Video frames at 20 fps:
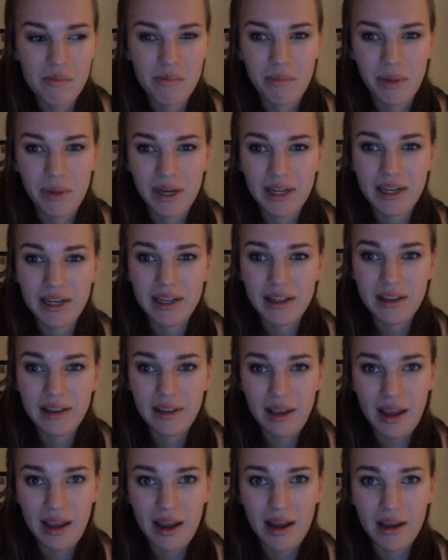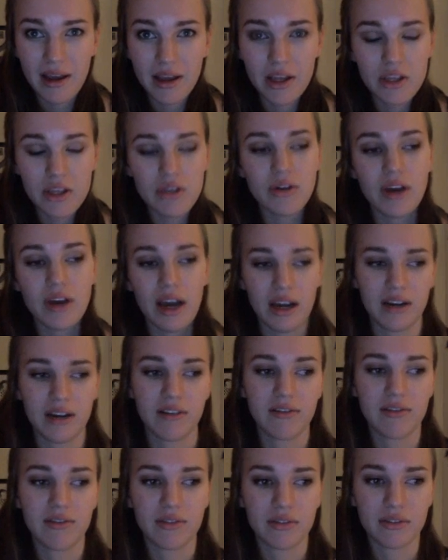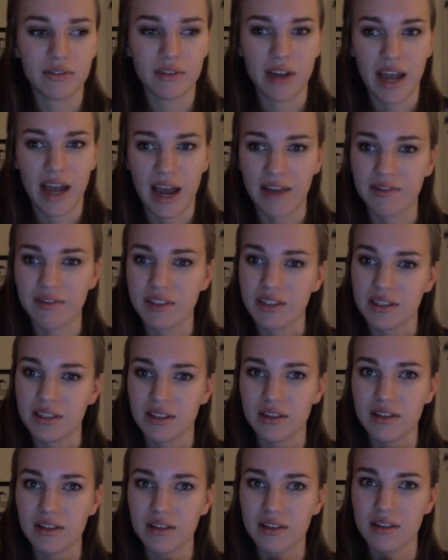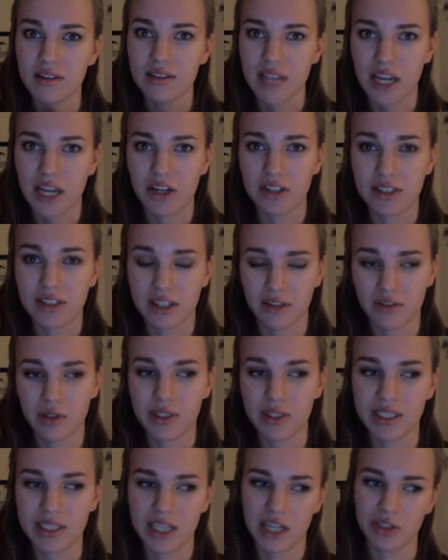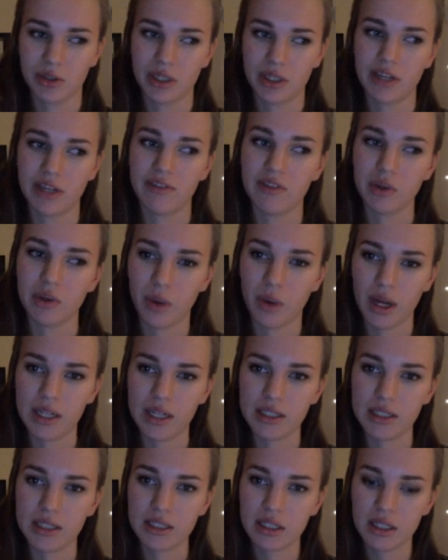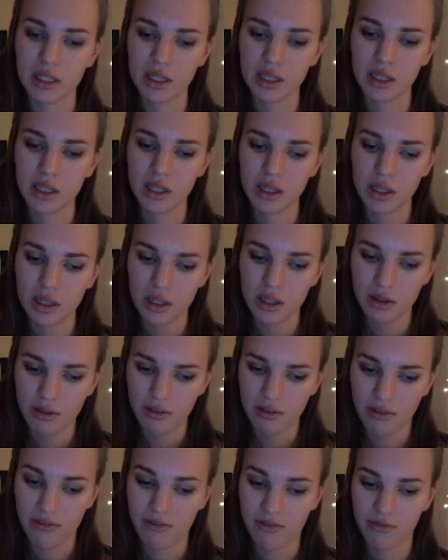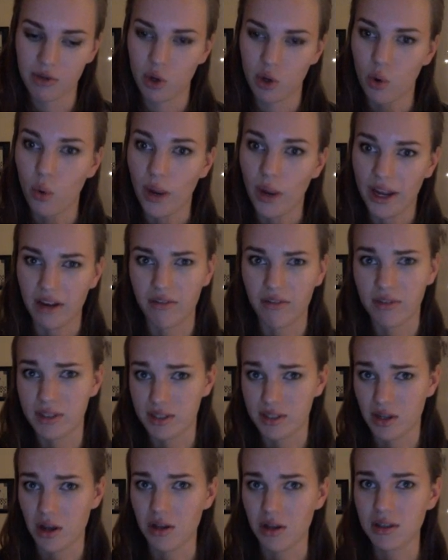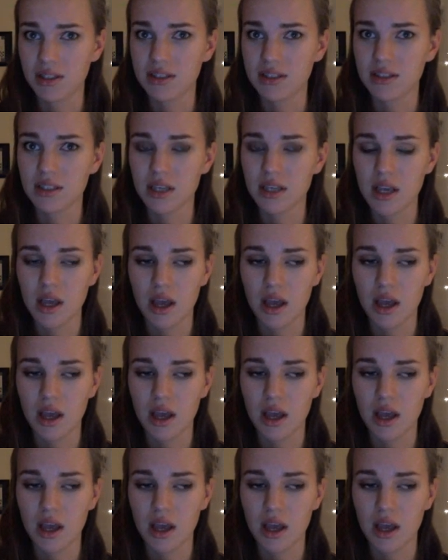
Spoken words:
But yeah, you kind of have to set yourself to a schedule if you want quick results.